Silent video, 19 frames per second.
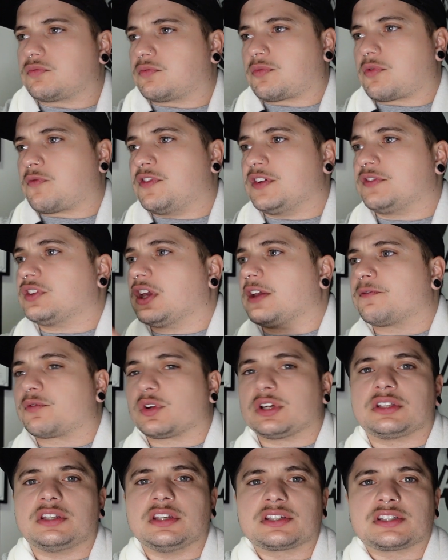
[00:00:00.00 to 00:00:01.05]
15
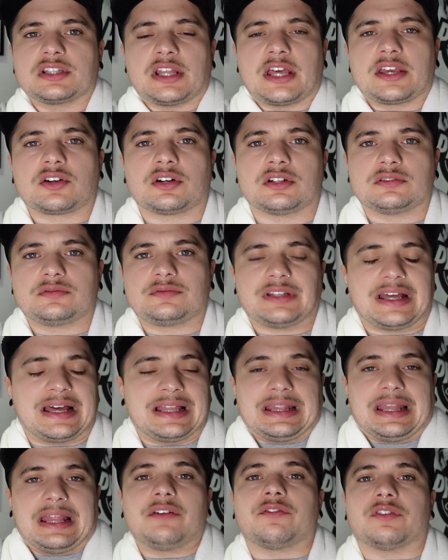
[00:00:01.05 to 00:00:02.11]
free kicks and they got
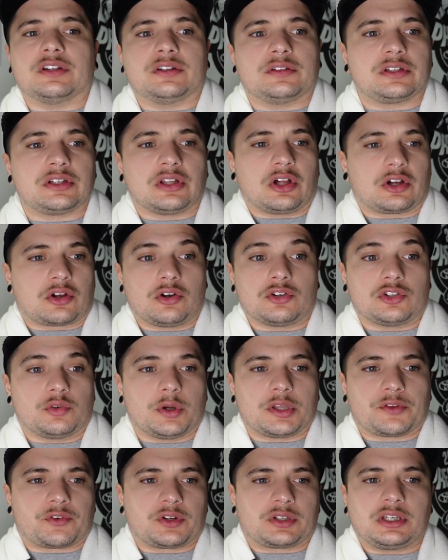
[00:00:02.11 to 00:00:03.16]
11. You're like, oh, you
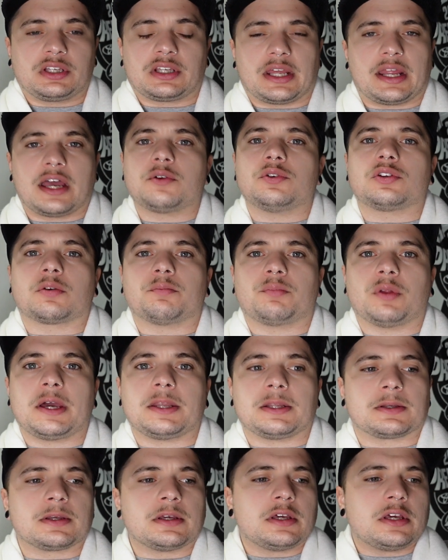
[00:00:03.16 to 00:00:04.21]
won the free kick count, how are you
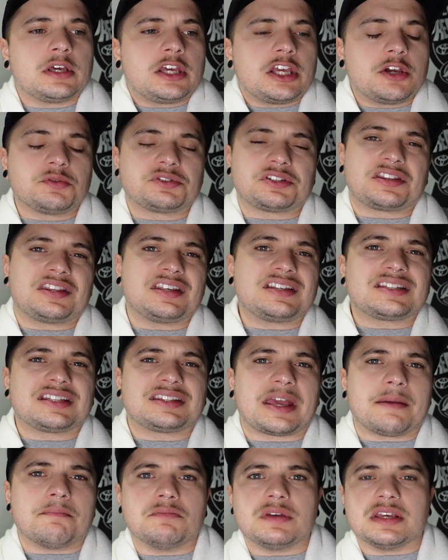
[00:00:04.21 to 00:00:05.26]
complaining? It was the things that
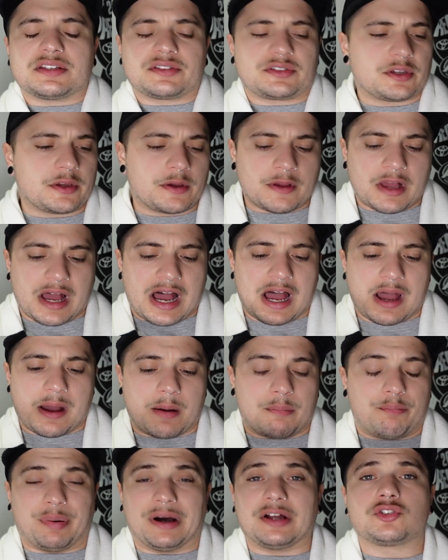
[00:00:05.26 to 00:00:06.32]
they missed. A
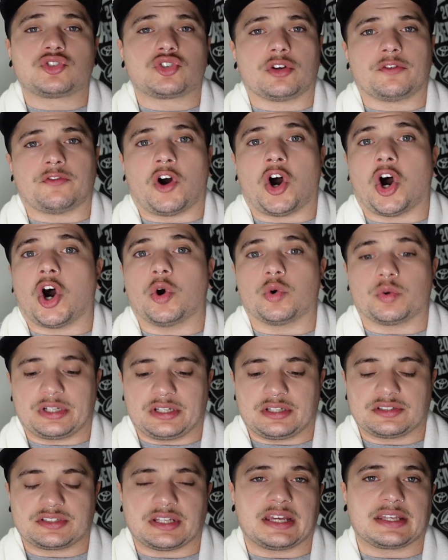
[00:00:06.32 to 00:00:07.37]
bunch of
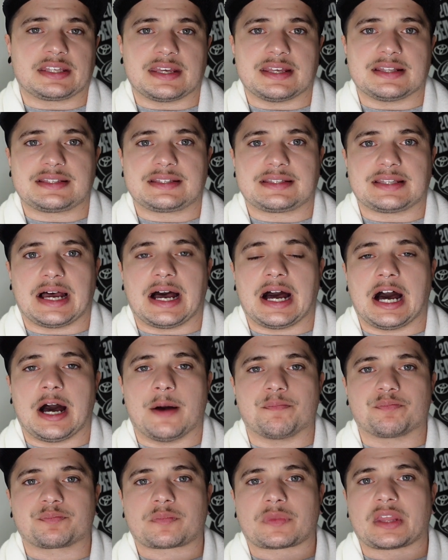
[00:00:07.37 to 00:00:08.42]
holdings against
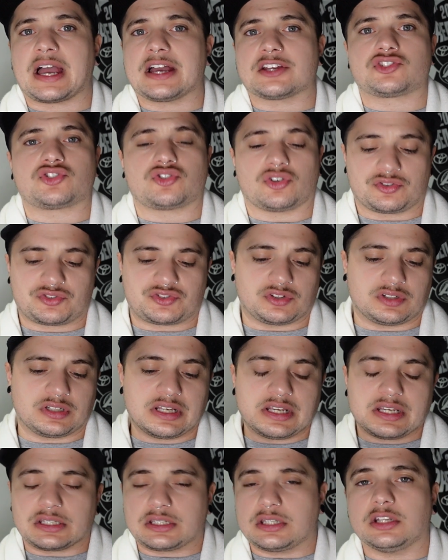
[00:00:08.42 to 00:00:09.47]
Ash Johnson.
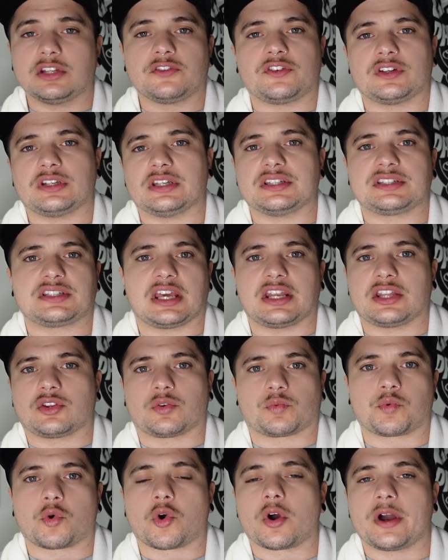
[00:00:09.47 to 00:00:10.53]
Ginnivan is getting the
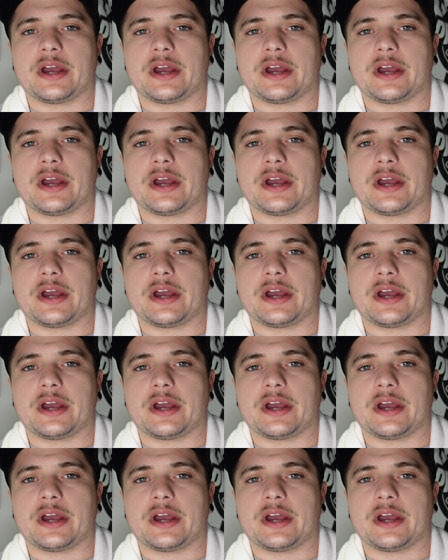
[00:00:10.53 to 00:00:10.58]
raw